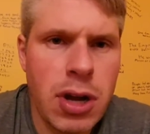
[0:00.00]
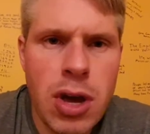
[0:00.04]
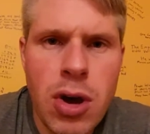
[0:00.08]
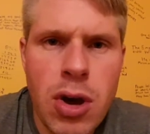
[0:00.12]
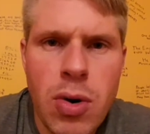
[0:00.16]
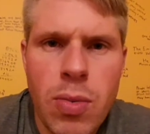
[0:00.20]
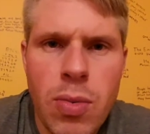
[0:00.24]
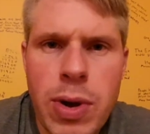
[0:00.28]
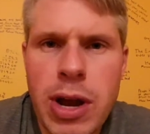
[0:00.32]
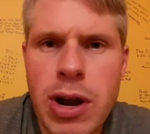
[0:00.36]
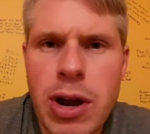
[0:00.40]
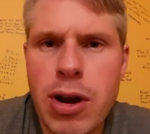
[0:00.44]

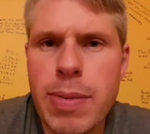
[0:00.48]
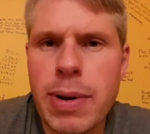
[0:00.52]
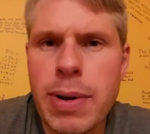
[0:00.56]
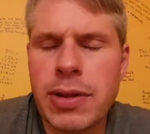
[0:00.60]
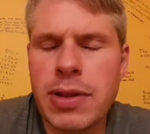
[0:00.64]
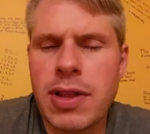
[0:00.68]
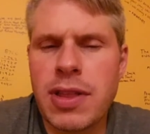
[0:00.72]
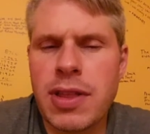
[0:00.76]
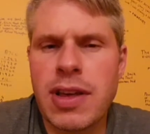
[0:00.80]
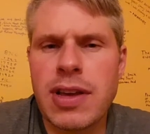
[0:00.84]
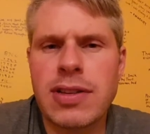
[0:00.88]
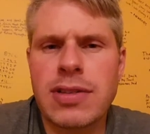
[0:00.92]
We hear about the
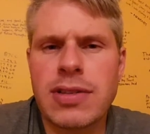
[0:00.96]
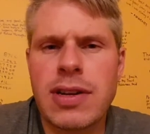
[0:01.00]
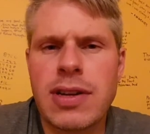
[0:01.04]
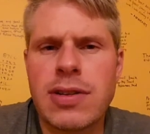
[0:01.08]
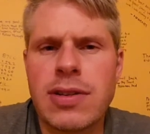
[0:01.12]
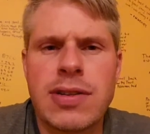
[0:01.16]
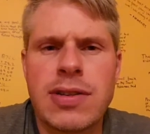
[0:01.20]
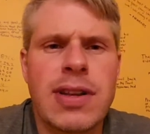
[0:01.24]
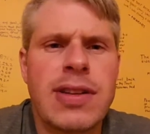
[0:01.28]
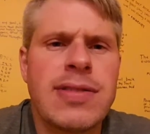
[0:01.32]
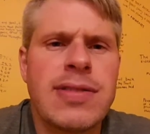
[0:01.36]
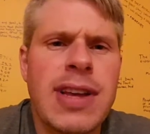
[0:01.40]
things that are
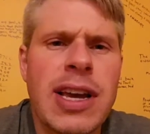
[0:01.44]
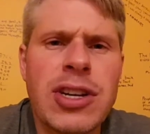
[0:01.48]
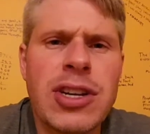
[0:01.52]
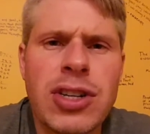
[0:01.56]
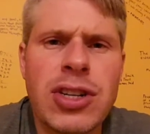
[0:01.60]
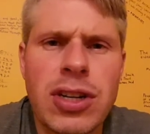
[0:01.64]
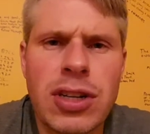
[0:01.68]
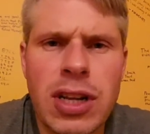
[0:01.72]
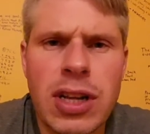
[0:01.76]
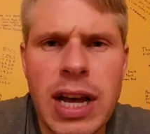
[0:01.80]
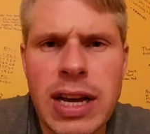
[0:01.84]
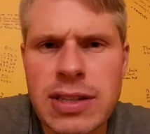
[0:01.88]

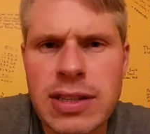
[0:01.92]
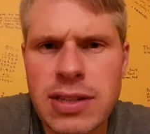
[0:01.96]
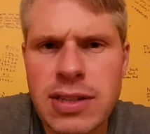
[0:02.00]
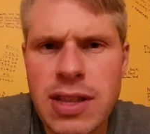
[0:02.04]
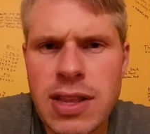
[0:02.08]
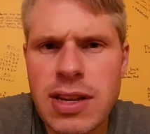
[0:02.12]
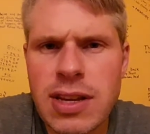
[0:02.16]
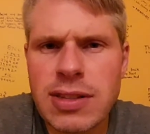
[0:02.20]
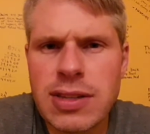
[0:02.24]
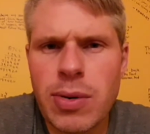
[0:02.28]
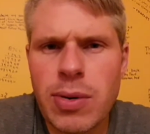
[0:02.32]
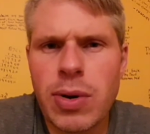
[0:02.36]
sensationalized, the
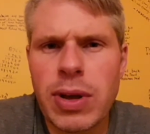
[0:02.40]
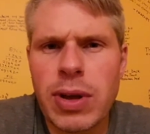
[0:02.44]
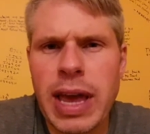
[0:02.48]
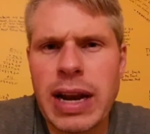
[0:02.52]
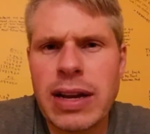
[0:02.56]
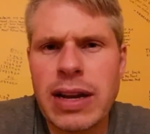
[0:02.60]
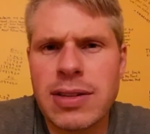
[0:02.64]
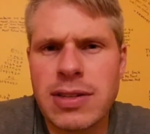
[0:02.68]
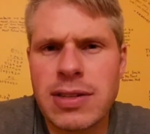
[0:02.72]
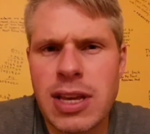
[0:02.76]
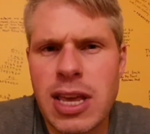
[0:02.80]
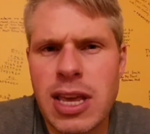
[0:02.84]
things that will get us
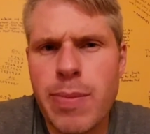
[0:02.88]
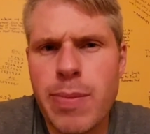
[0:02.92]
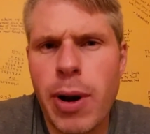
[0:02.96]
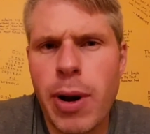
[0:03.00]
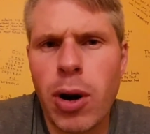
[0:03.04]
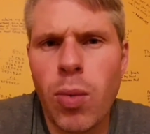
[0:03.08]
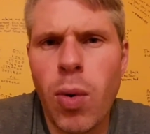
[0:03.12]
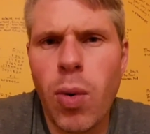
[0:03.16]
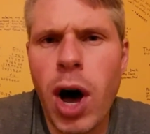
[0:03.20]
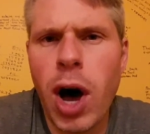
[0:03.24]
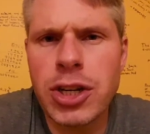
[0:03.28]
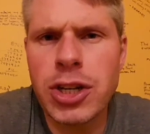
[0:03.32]
to keep on
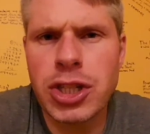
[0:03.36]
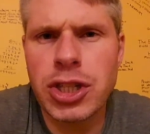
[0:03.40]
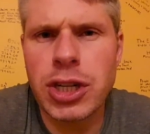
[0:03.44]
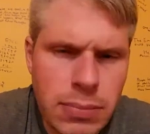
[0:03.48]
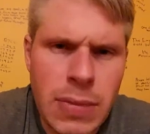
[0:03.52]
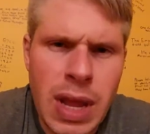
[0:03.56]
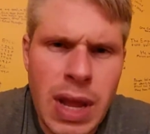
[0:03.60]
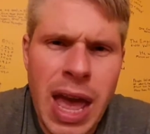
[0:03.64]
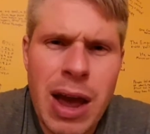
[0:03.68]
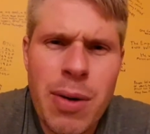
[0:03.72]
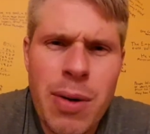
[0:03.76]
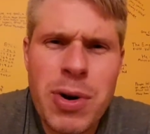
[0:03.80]
watching.
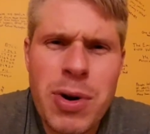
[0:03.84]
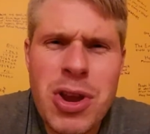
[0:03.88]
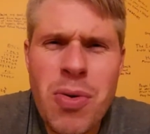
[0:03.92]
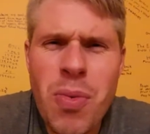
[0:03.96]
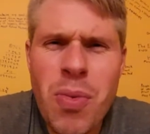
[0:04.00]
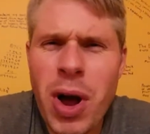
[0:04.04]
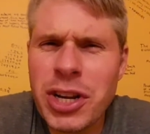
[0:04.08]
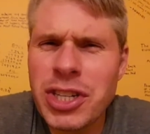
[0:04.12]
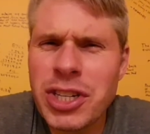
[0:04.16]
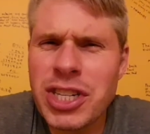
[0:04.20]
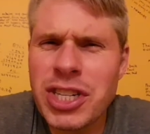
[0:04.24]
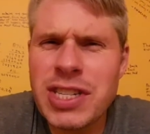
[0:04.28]
And when you're
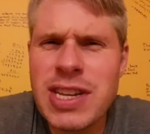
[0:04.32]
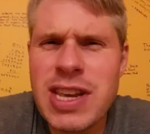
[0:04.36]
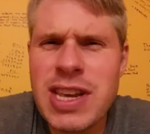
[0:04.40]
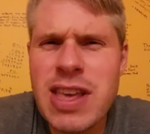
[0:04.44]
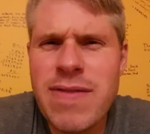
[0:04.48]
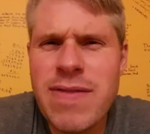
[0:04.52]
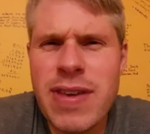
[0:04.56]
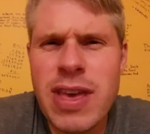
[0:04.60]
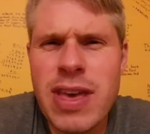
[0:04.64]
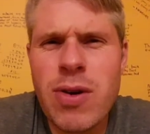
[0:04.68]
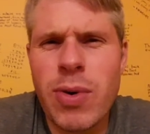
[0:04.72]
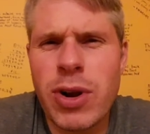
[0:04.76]
watching
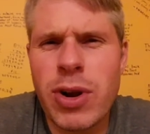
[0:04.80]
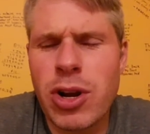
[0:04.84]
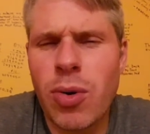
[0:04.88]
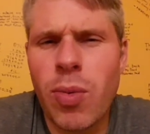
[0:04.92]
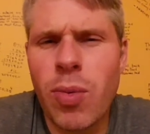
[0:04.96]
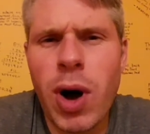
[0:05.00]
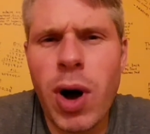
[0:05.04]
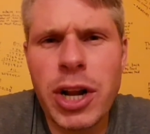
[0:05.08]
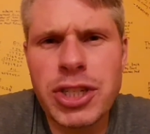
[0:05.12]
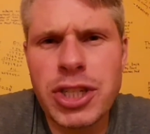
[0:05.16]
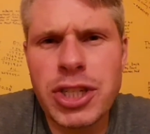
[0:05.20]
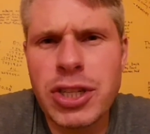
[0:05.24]
TV, when you're
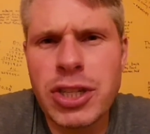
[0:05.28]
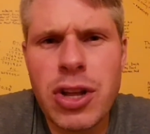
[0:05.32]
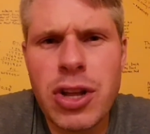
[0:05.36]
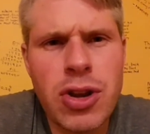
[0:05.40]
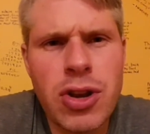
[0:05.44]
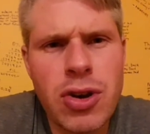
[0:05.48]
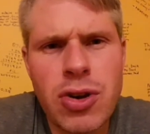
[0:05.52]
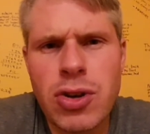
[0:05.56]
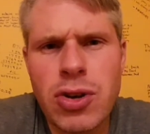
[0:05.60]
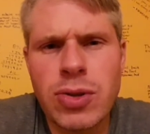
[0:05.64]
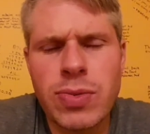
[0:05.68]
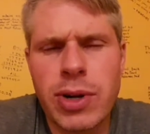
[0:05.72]
watching the
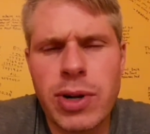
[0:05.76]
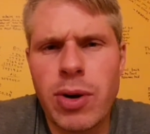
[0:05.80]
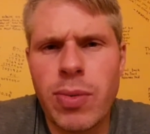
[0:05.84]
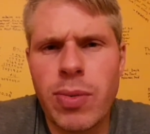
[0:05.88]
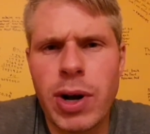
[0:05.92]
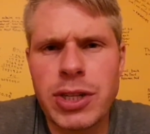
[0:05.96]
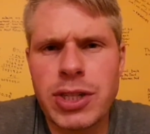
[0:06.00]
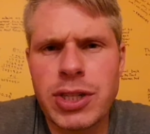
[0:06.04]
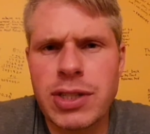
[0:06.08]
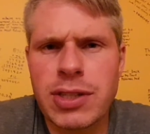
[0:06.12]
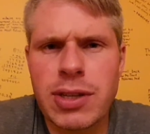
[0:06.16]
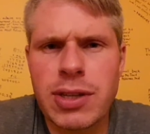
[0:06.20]
news, when you're
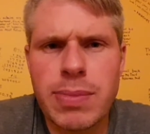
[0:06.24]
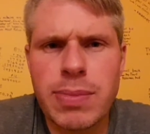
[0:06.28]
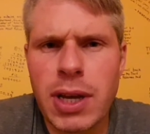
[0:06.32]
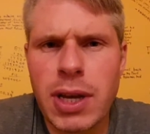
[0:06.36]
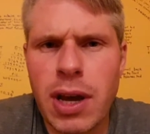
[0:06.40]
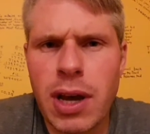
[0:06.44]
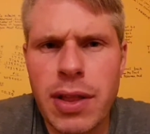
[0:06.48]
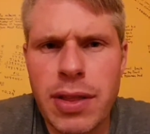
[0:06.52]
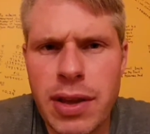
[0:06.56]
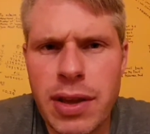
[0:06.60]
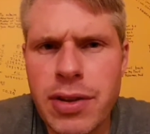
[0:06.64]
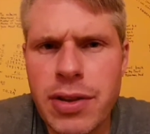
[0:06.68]
watching something on
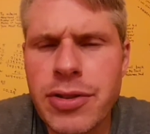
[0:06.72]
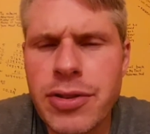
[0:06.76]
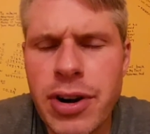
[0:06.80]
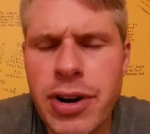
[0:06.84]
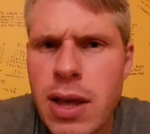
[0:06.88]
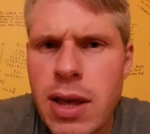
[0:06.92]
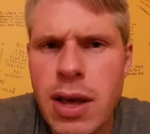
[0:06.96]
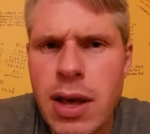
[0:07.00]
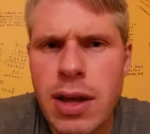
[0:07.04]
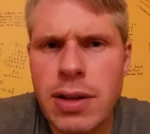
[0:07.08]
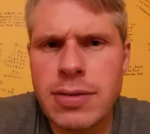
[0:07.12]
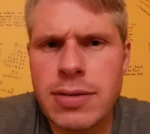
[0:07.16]
the
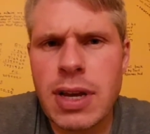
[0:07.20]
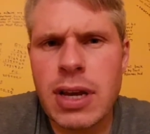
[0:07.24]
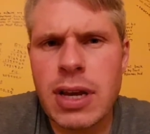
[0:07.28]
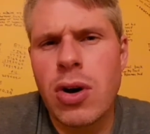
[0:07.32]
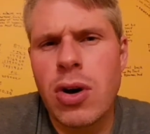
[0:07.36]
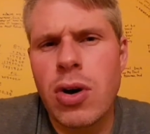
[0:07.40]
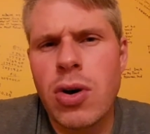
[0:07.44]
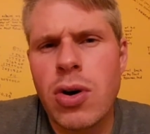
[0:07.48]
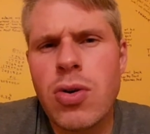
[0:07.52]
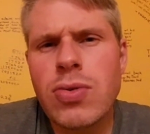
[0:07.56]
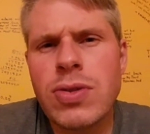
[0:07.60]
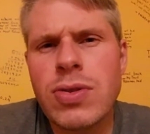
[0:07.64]
internet, it's like,
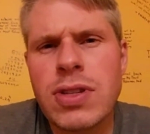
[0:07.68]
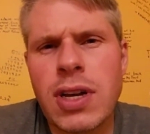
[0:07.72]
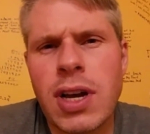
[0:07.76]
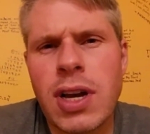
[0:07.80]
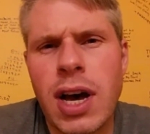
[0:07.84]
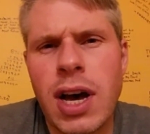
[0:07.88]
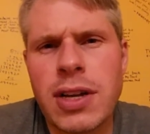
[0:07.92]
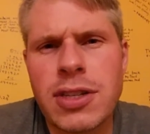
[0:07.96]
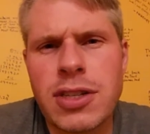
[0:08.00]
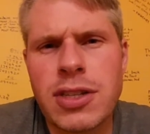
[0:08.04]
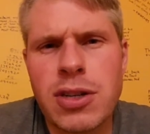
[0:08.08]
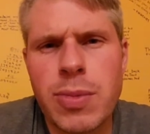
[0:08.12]
who's the
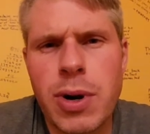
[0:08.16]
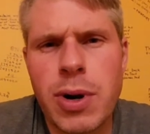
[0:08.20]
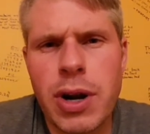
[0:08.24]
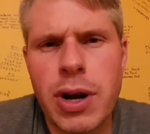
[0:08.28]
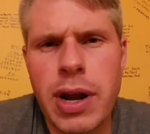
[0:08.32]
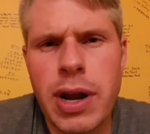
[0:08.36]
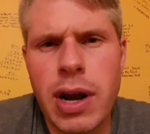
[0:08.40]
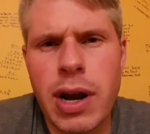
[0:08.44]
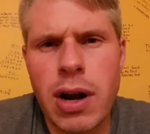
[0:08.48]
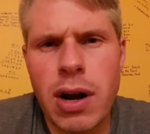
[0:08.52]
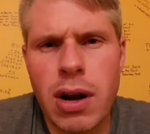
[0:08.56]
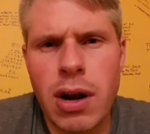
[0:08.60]
customer
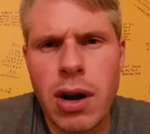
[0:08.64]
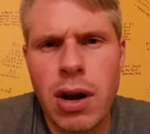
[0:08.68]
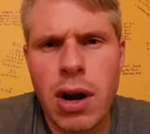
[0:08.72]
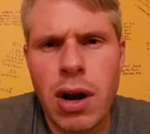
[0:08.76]
here?